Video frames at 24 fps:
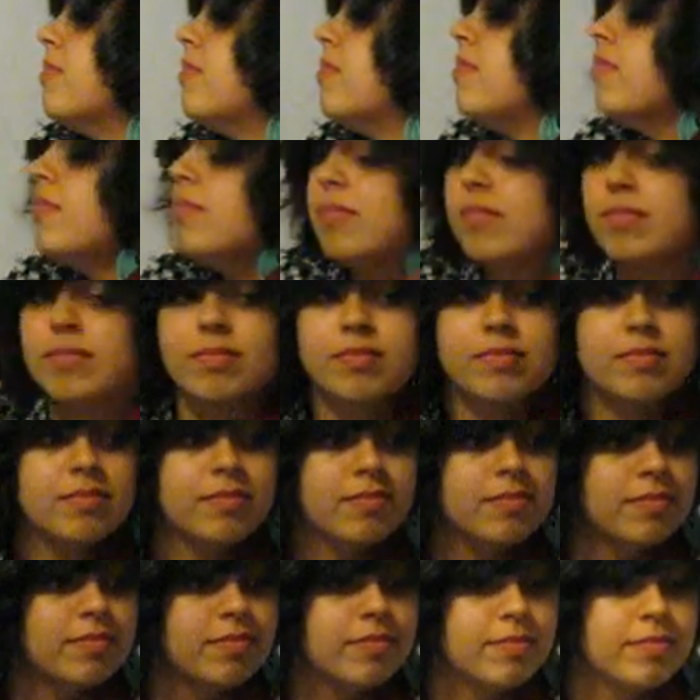
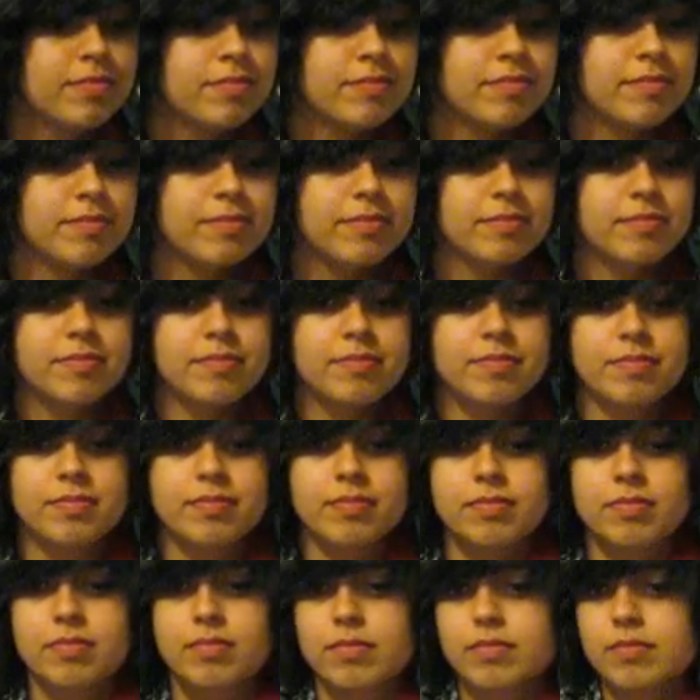
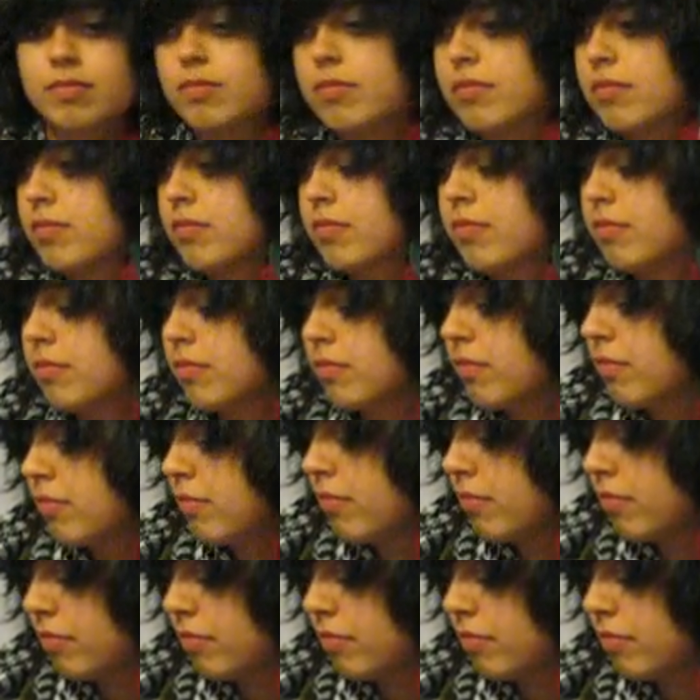No one is speaking in this clip.